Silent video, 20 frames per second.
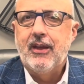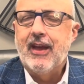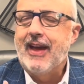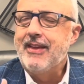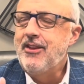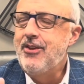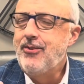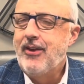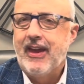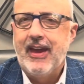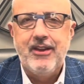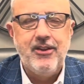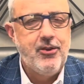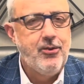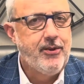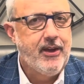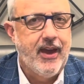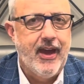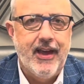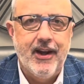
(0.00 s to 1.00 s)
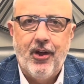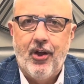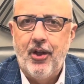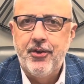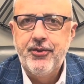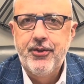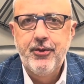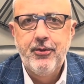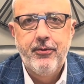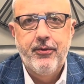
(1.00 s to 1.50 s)
You cannot
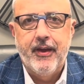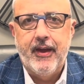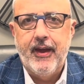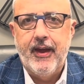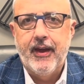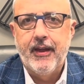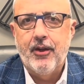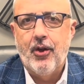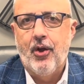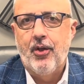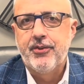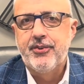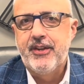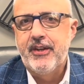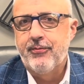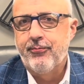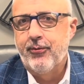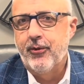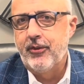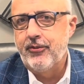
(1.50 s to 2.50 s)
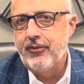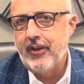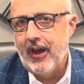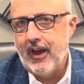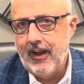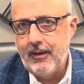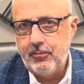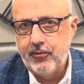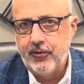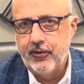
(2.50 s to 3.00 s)
do that on different
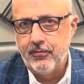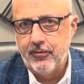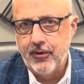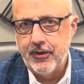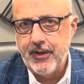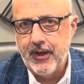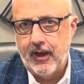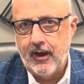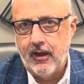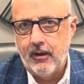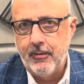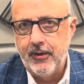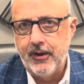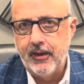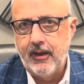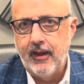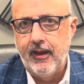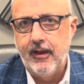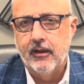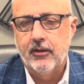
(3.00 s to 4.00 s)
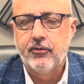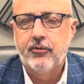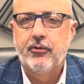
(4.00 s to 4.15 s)
types of retirement accounts.